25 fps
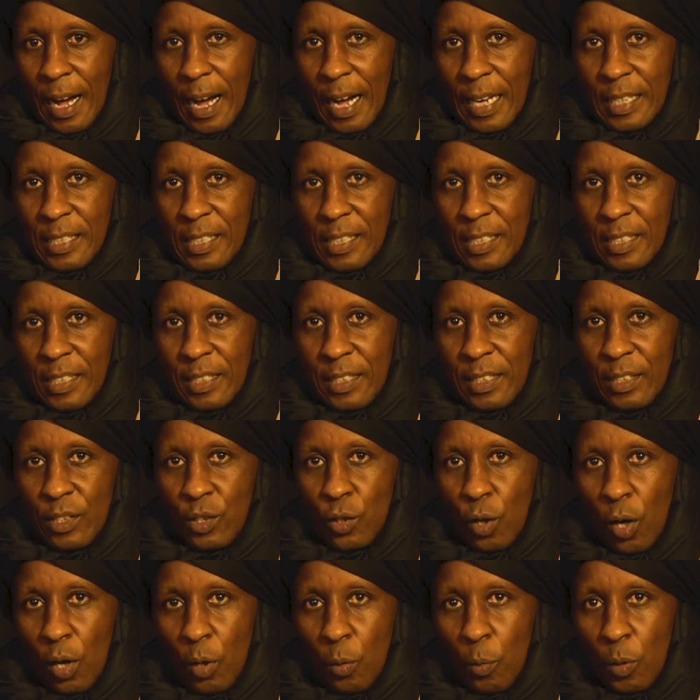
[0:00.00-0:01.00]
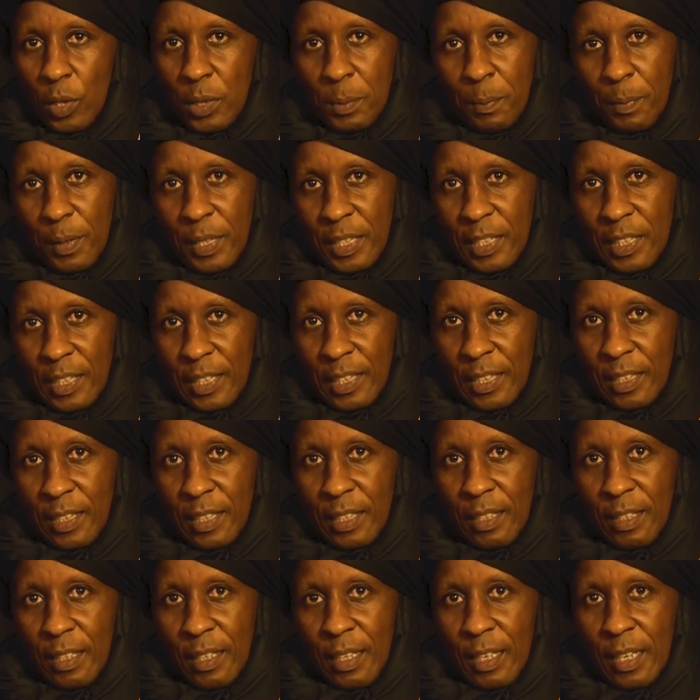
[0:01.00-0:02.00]
as John was preaching,
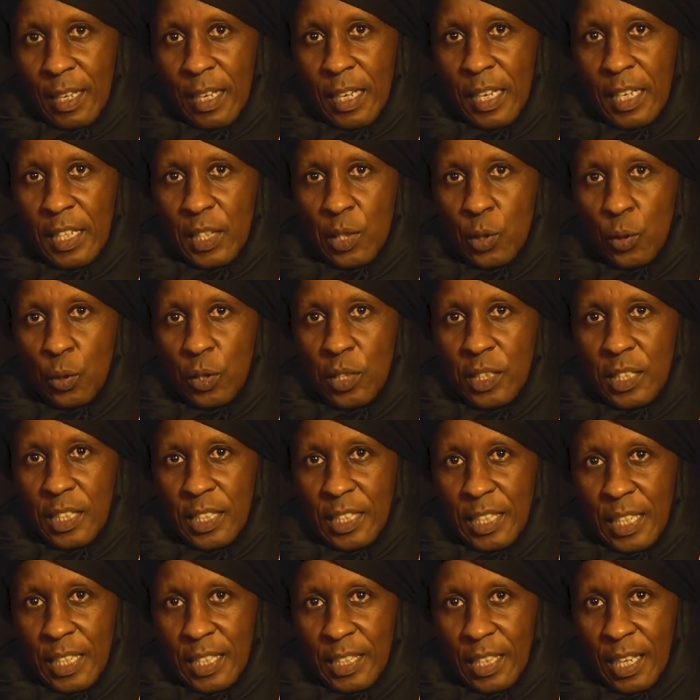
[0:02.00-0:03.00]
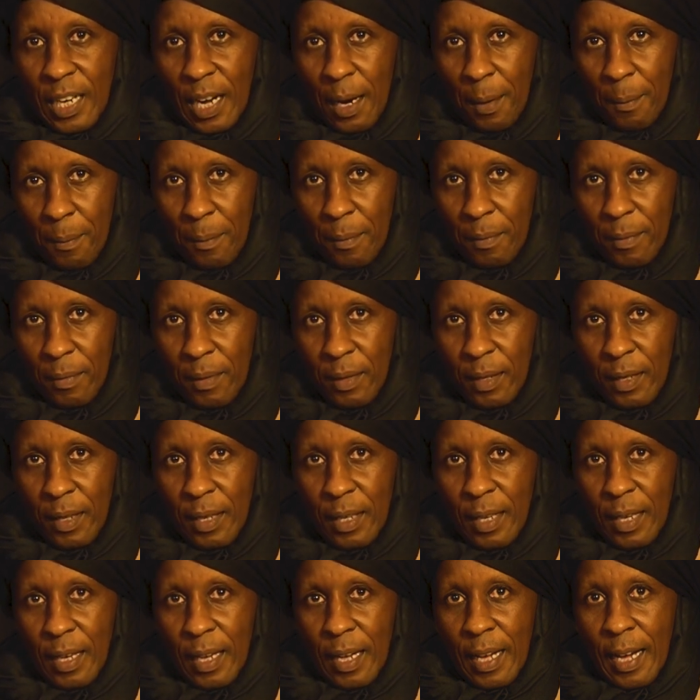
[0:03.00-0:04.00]
he saw Jesus come.
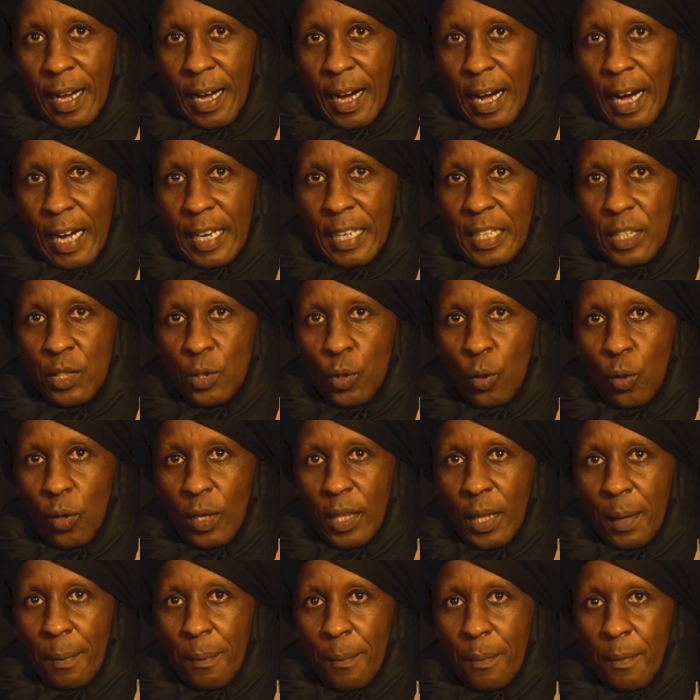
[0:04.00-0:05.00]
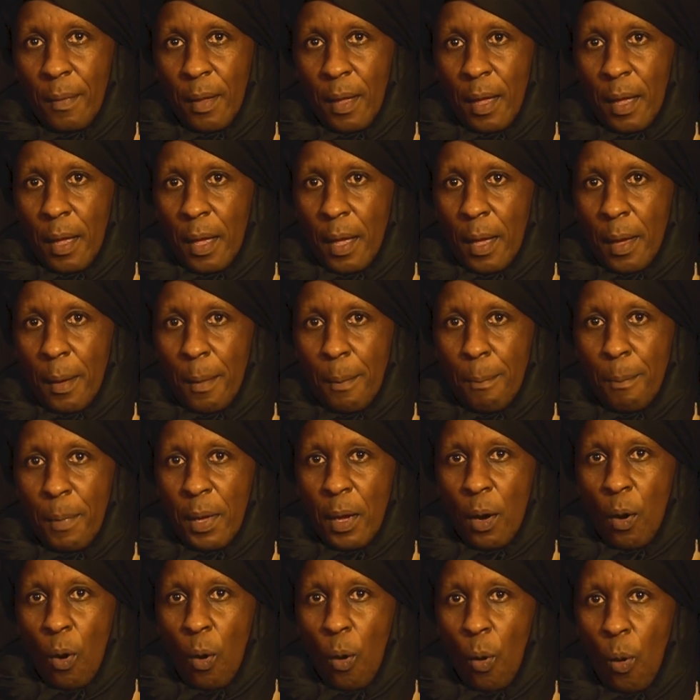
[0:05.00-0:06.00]
And he told them,
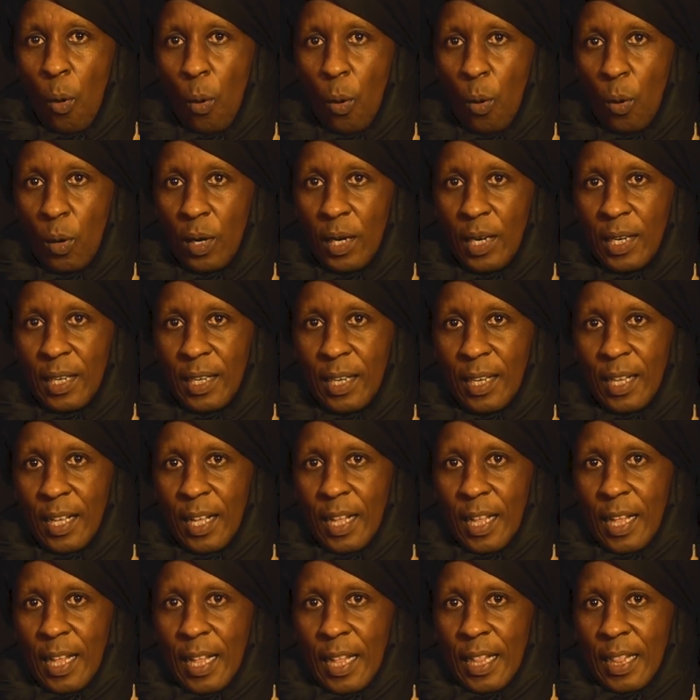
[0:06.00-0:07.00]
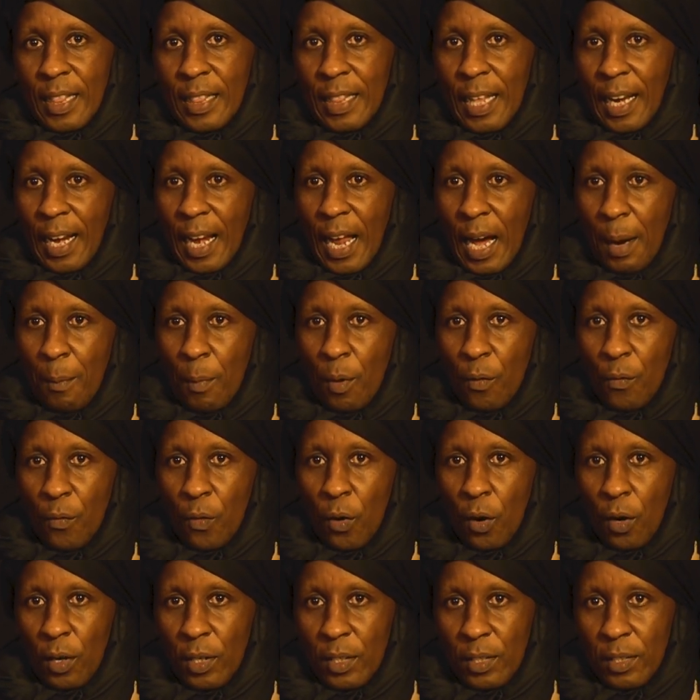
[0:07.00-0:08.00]
behold, the Lamb of
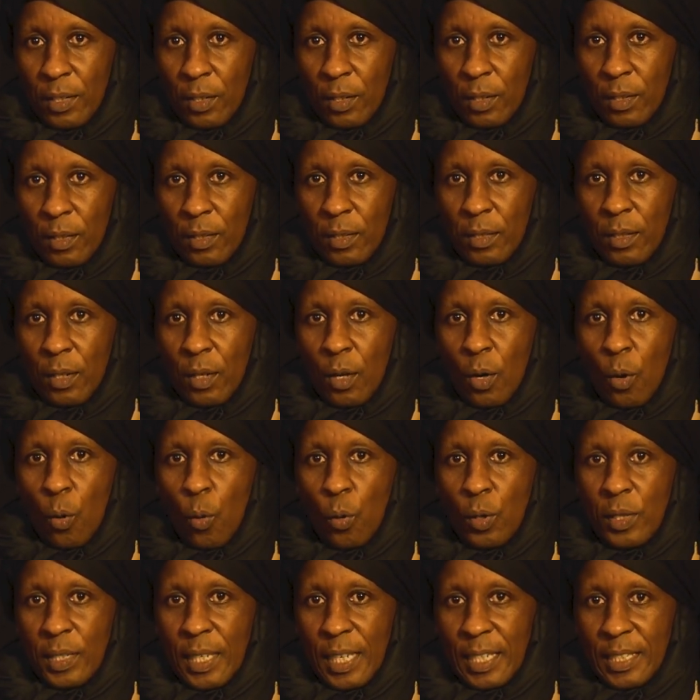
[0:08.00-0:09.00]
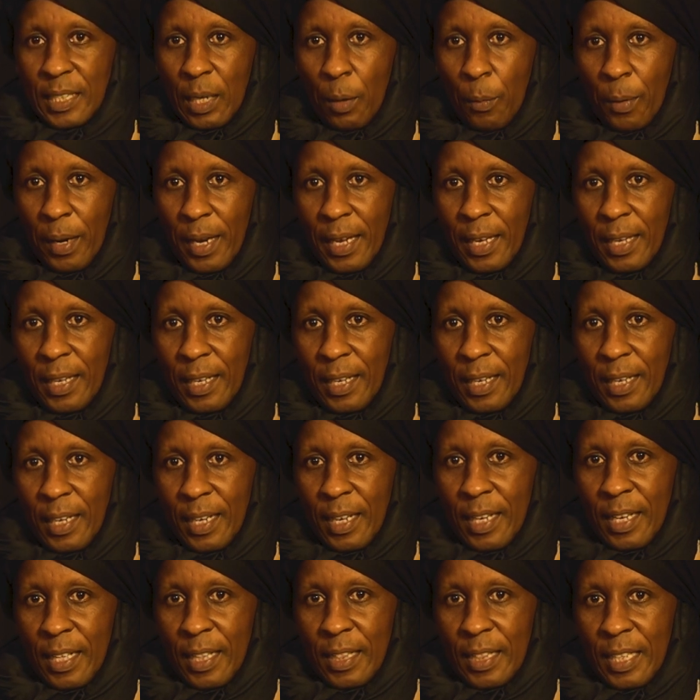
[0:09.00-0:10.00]
God who takes away
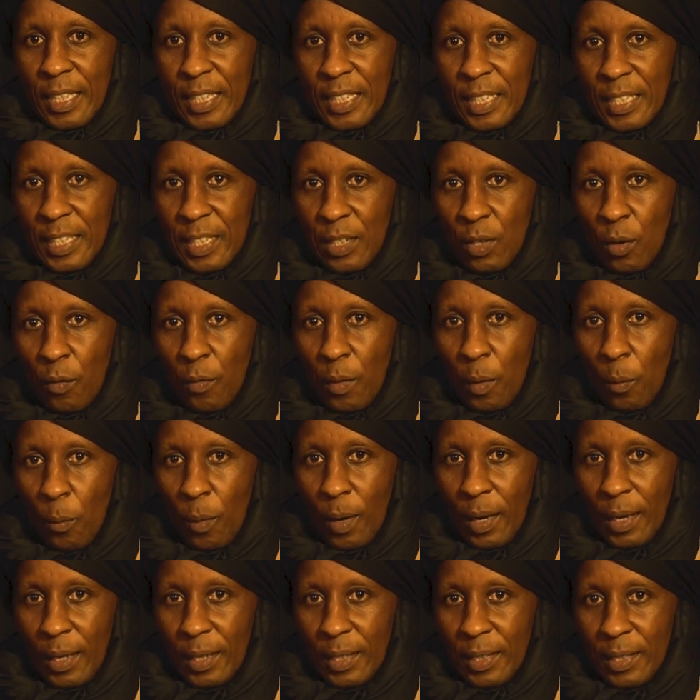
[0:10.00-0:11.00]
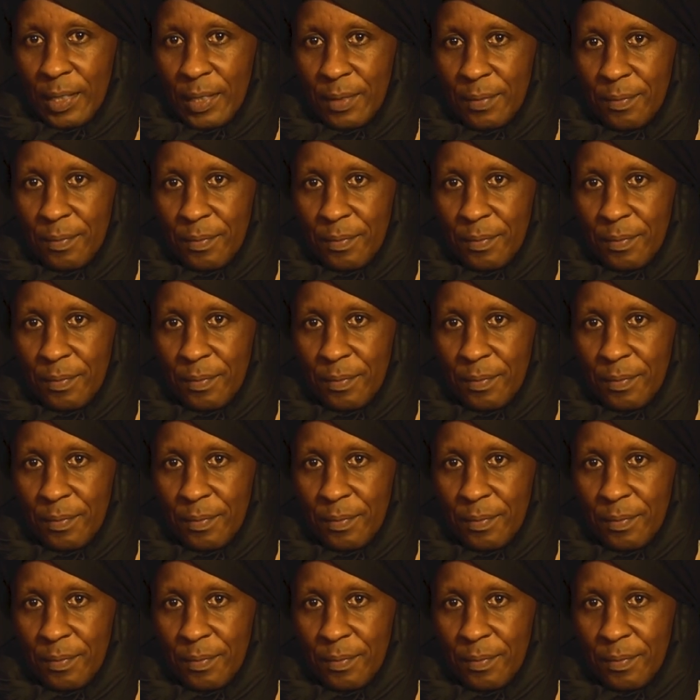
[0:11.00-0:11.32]
the sin of the world.